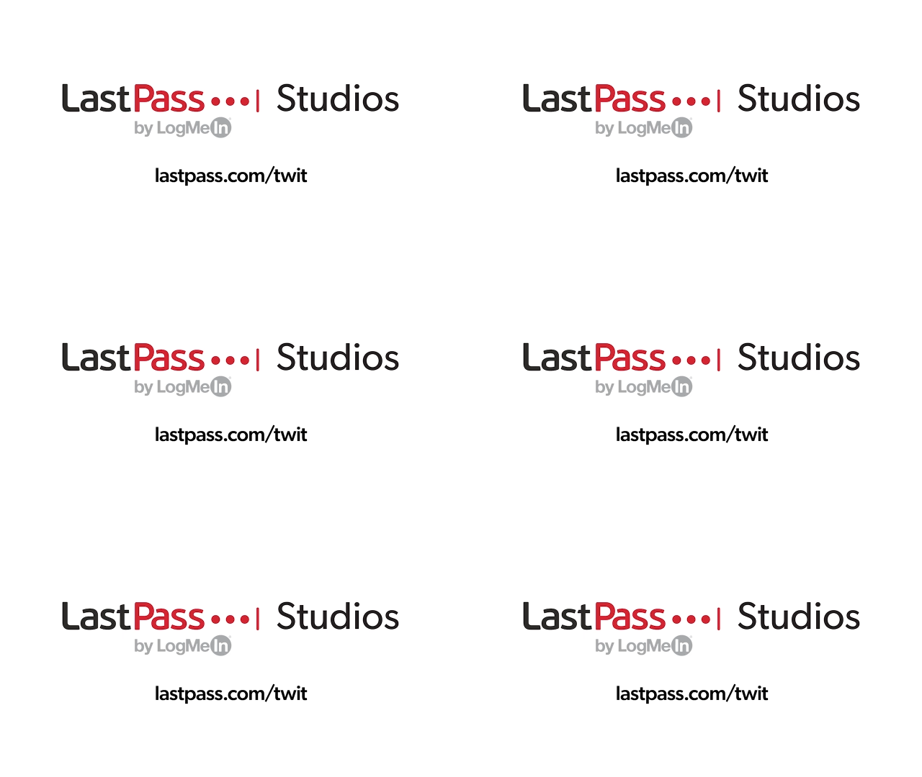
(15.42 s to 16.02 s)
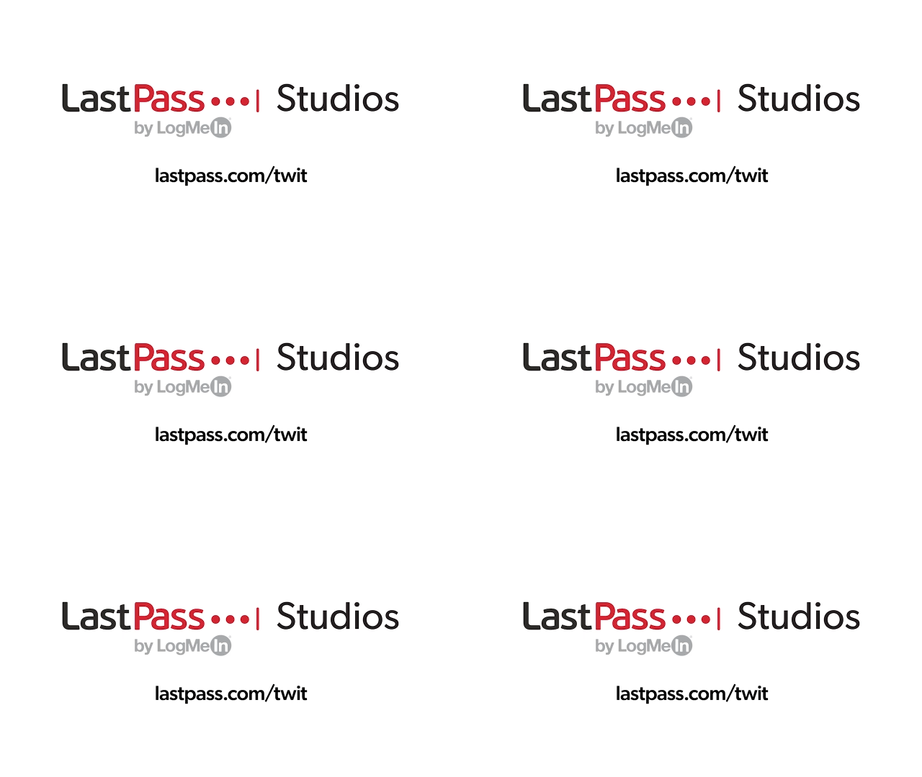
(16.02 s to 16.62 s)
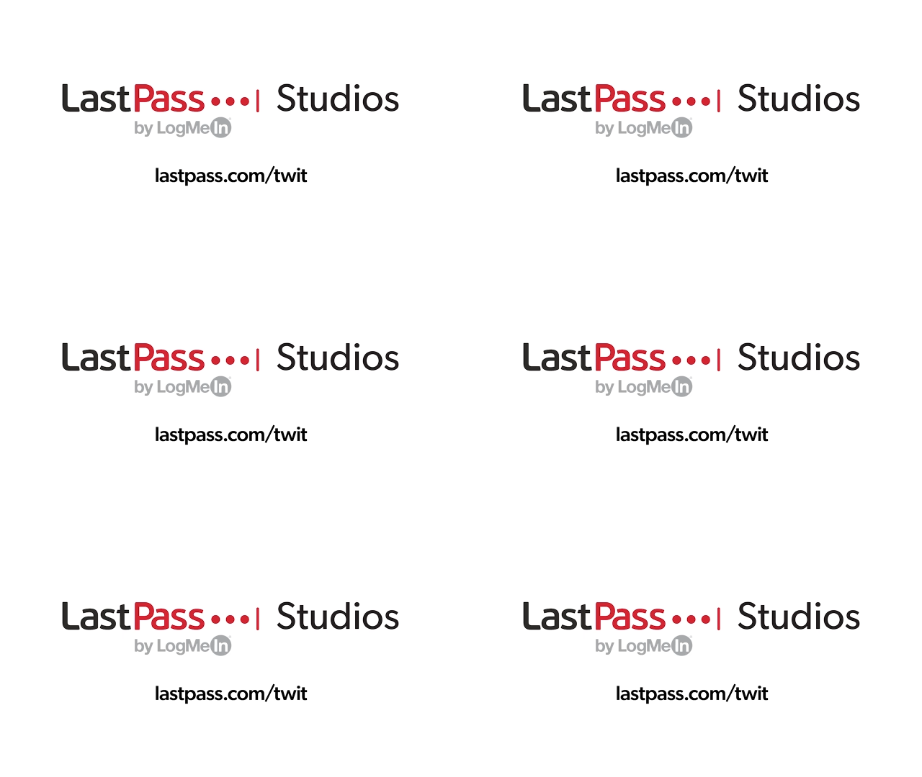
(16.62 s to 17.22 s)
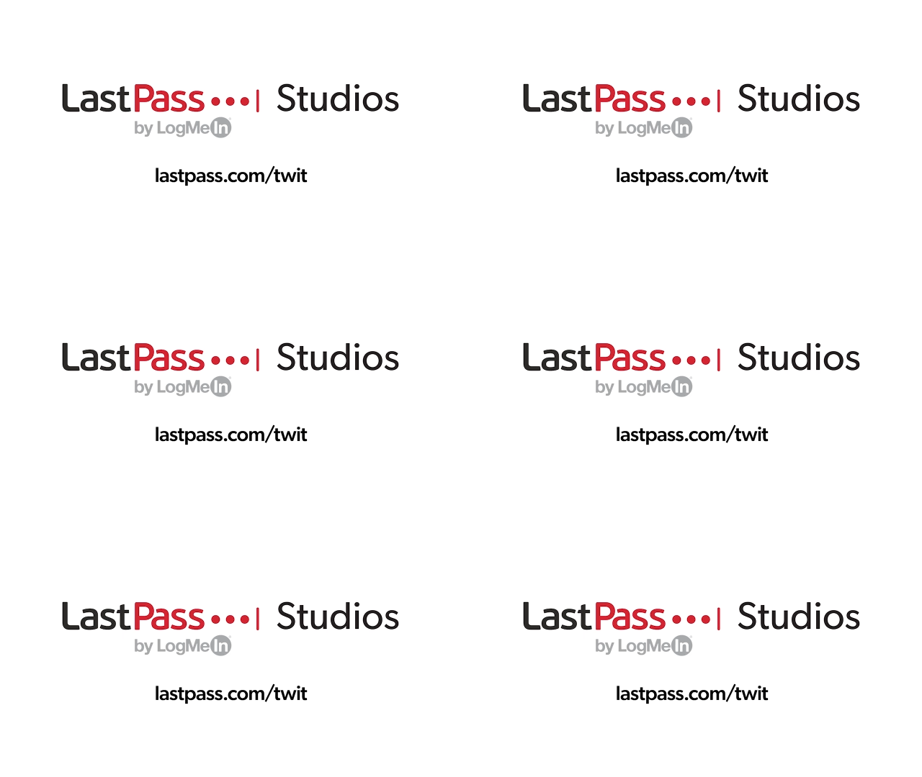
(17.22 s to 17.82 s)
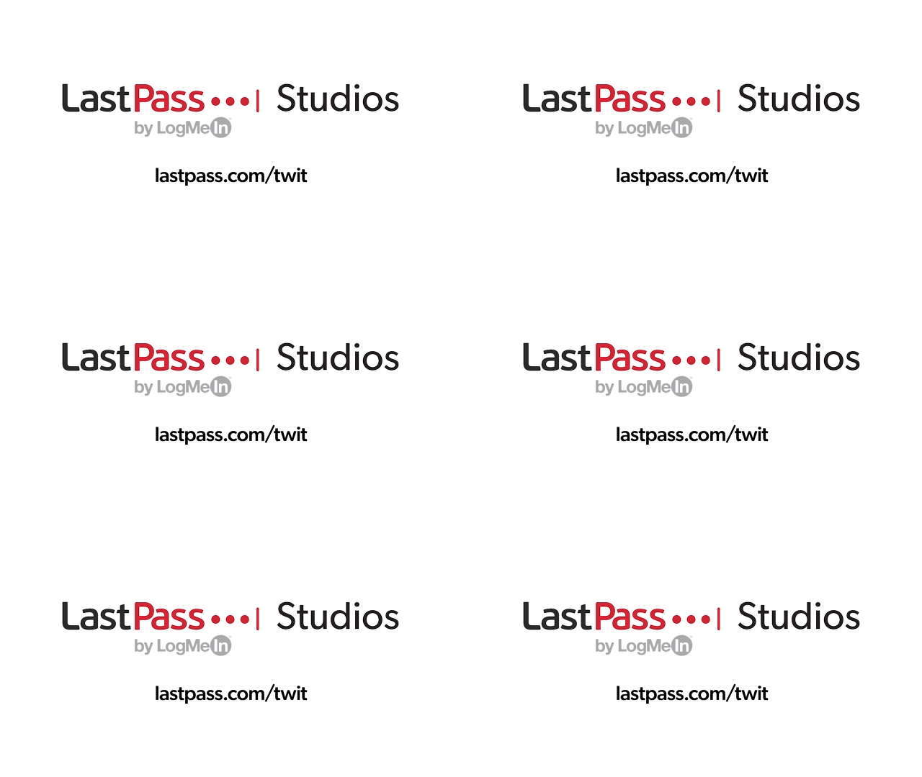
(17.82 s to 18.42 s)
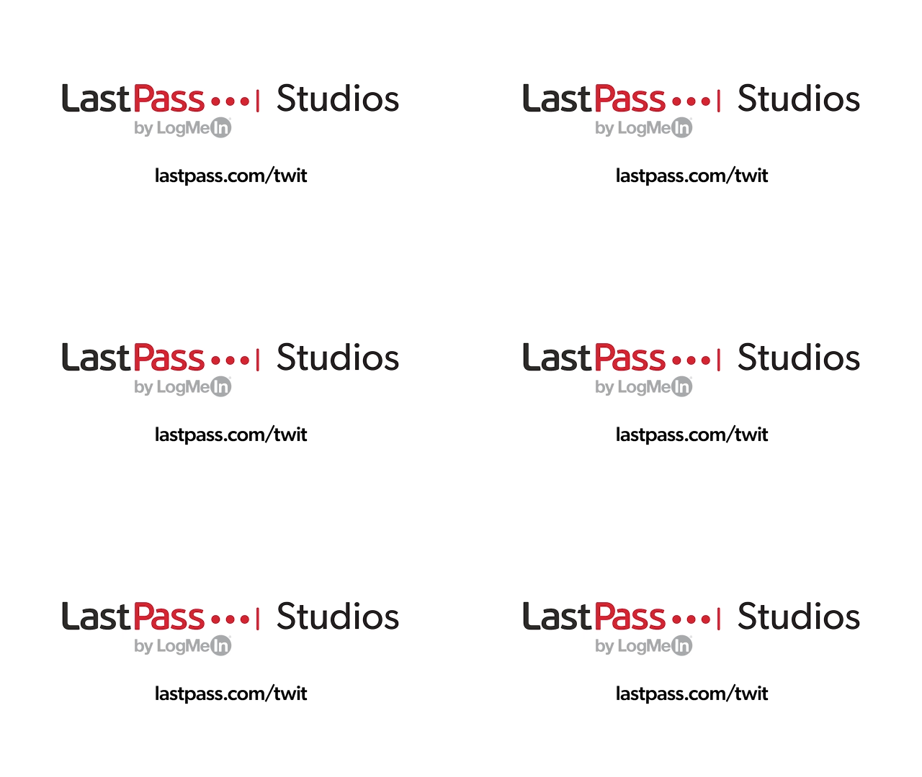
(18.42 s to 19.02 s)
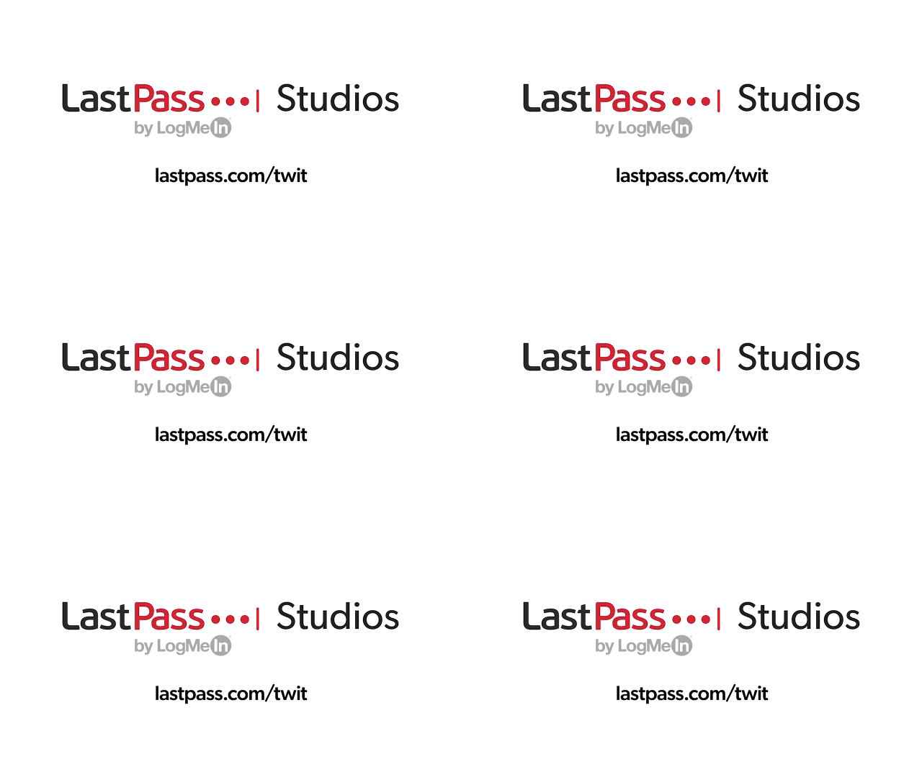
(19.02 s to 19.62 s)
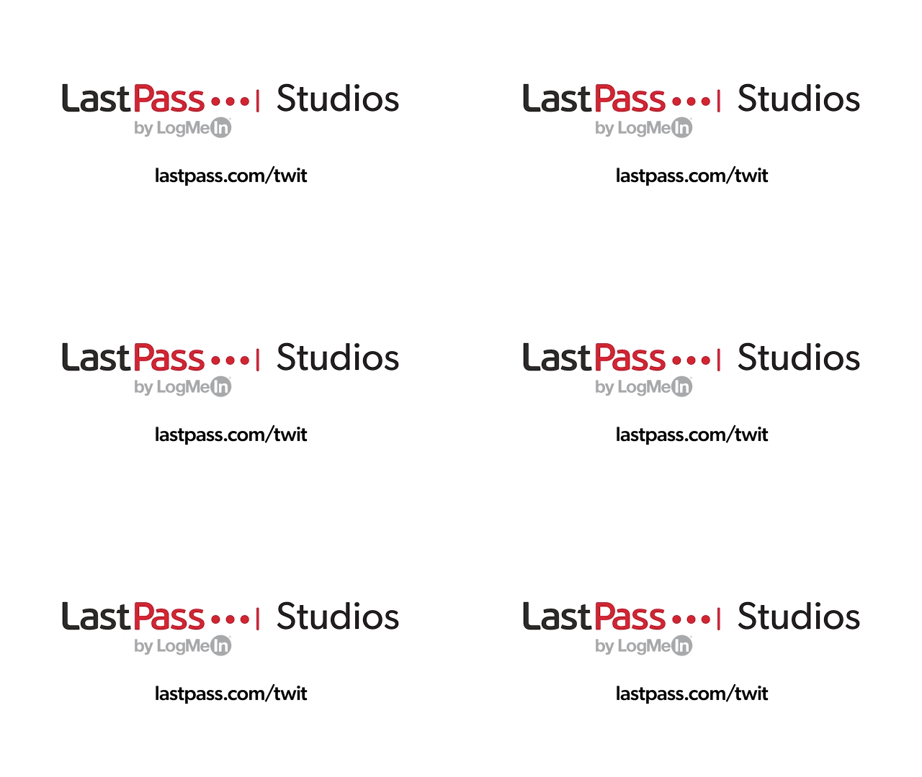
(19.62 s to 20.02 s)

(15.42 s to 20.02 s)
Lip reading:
No face is visible, so there are no lips to read.